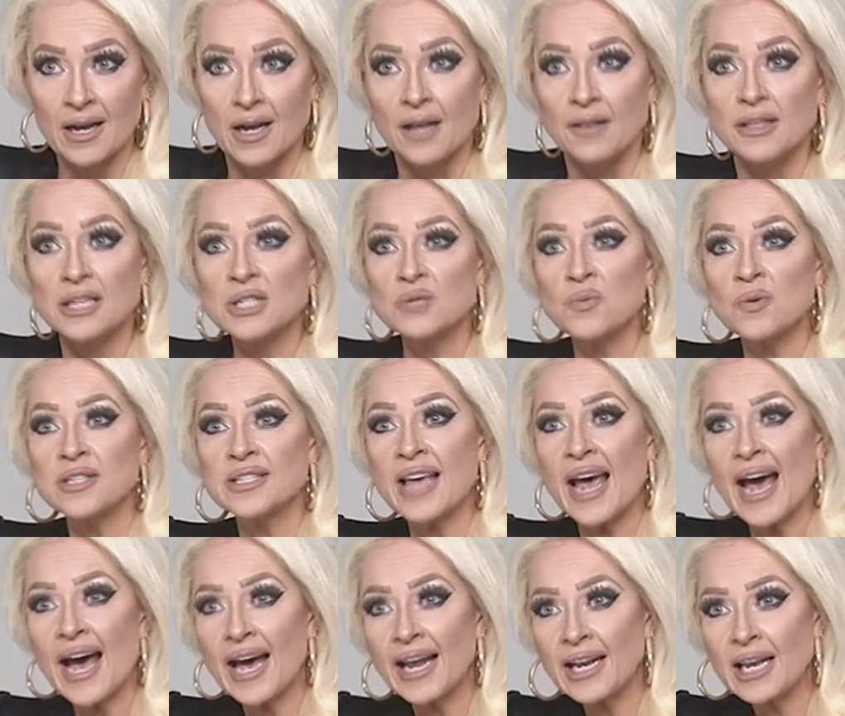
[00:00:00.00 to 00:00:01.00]
This one's
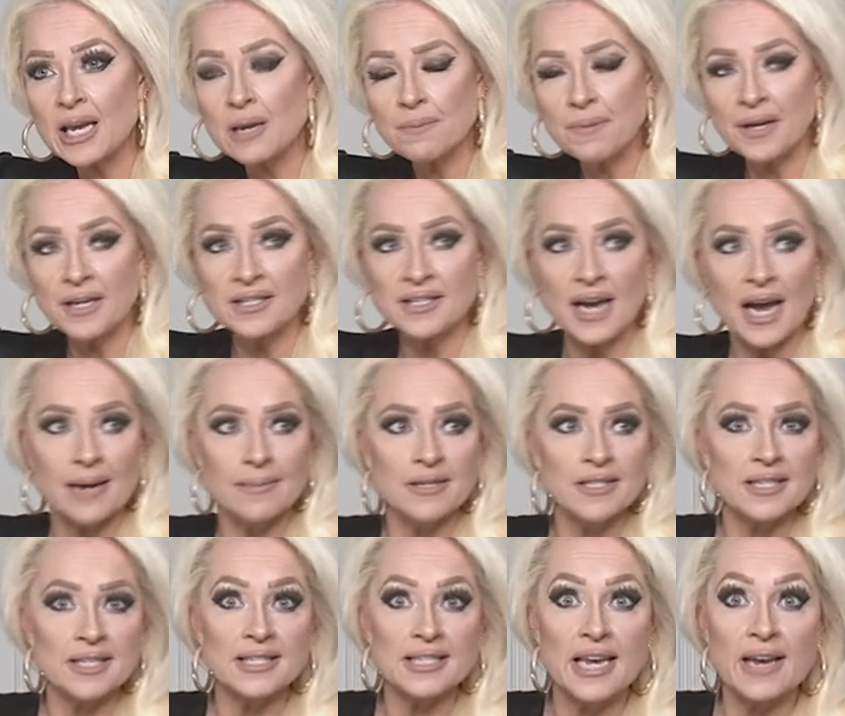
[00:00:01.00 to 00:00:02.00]
adding in pink diamonds.
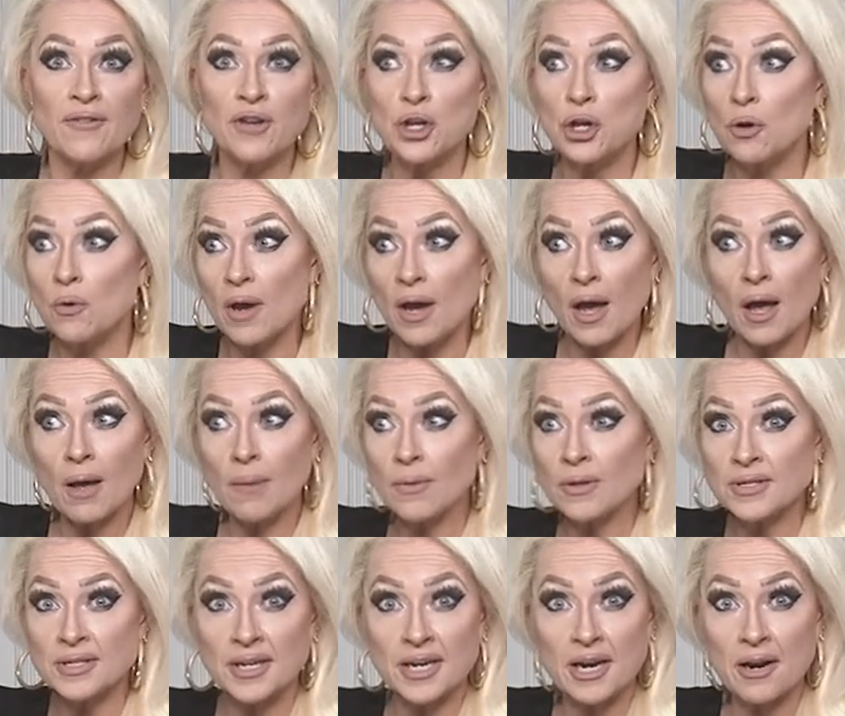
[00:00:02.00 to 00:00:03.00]
It's giving you
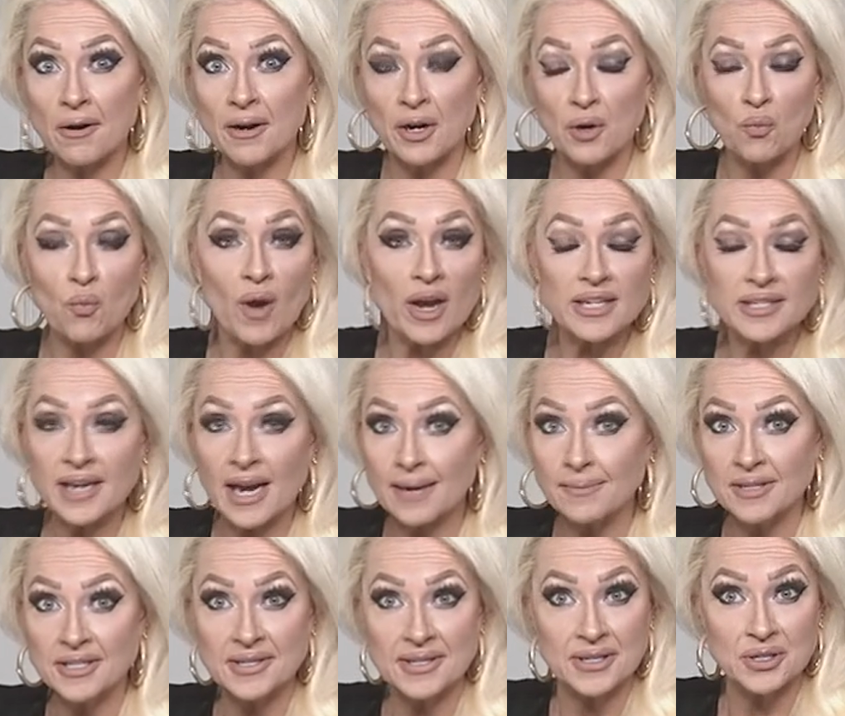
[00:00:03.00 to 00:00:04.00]
almost a carat in white
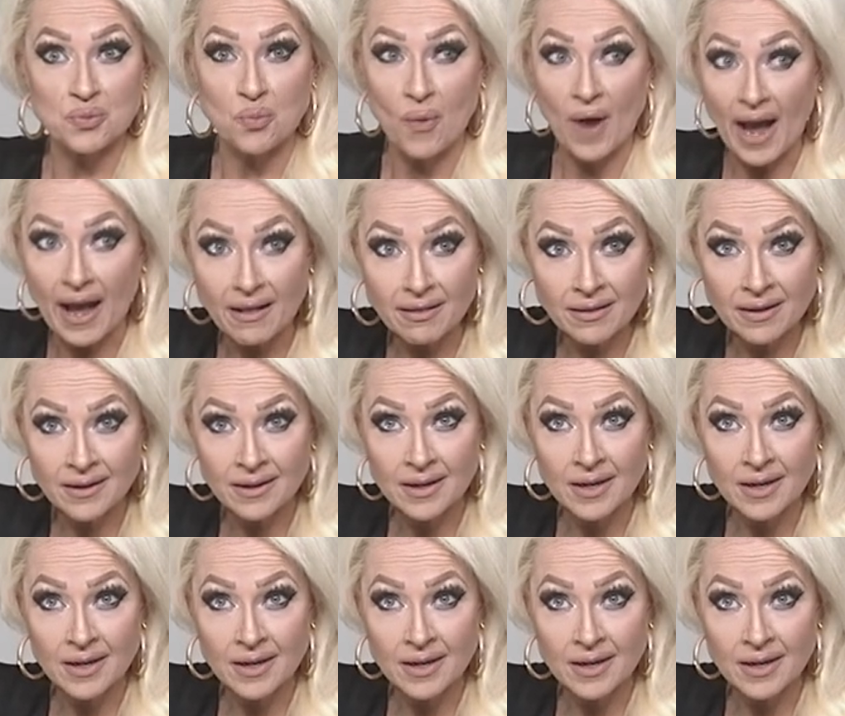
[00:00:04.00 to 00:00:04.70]
diamonds as well.